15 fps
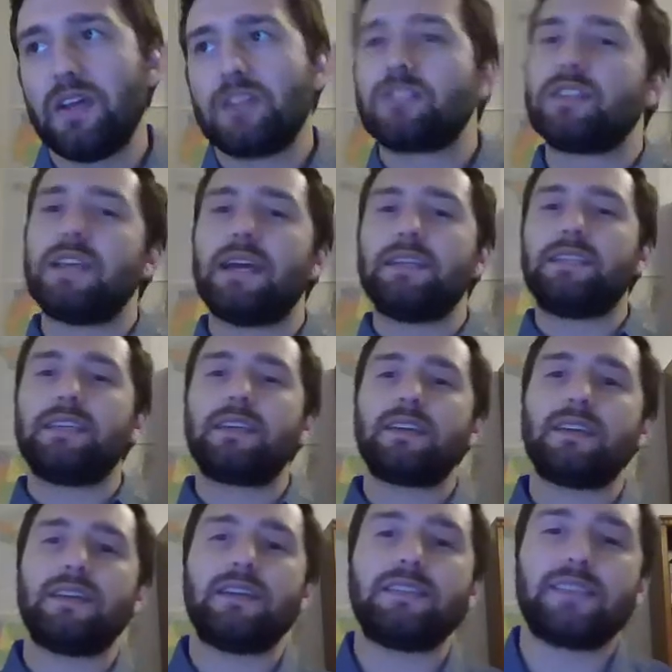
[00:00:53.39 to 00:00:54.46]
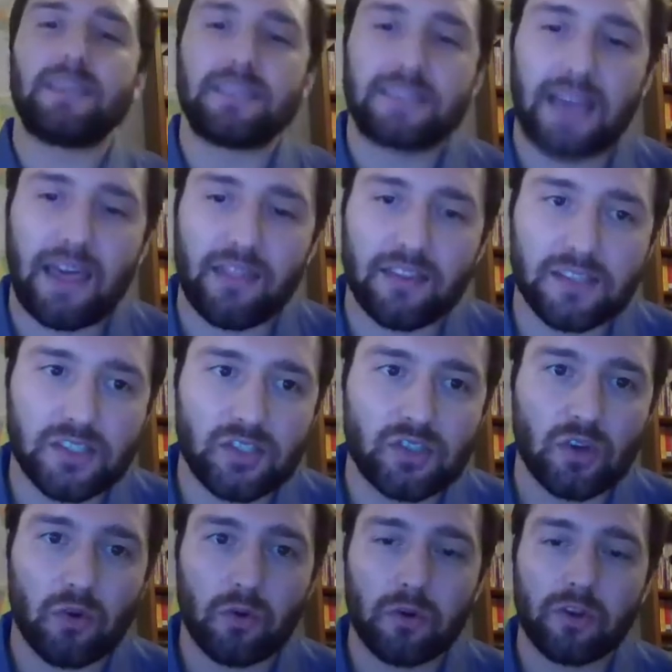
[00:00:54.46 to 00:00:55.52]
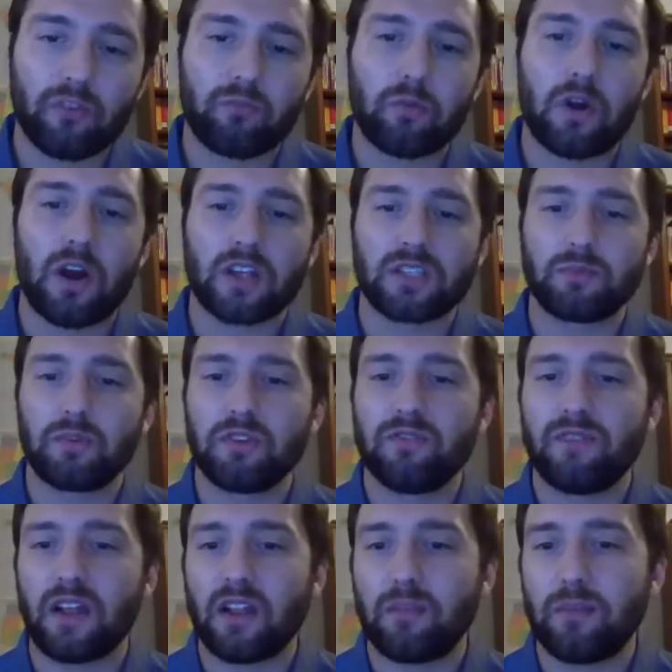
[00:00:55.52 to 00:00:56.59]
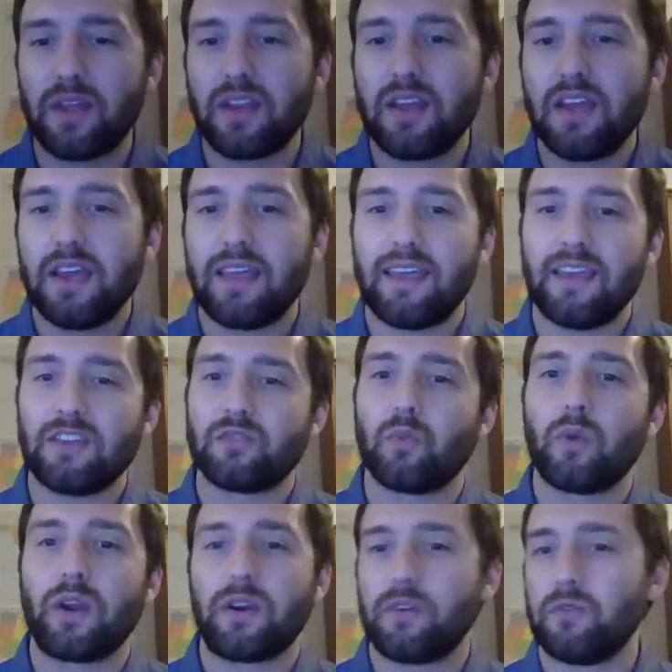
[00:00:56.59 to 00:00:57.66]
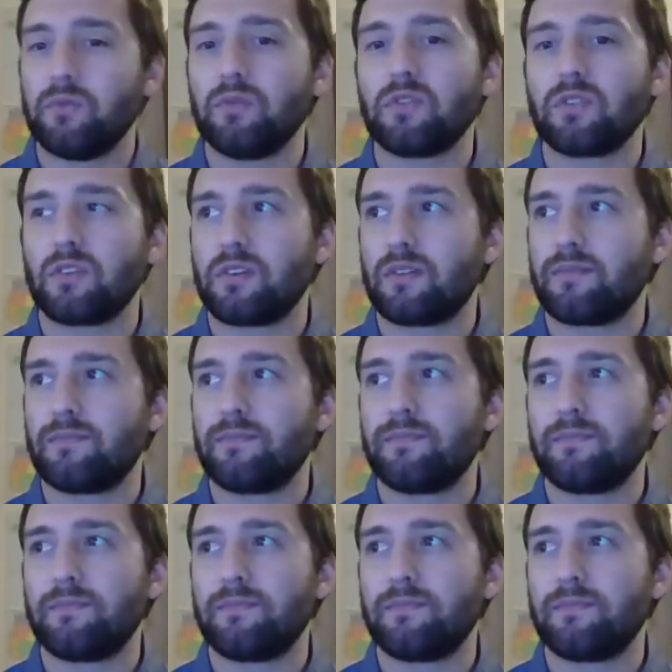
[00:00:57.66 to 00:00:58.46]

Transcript: So the idea is that this zone of proximal development is where you learn.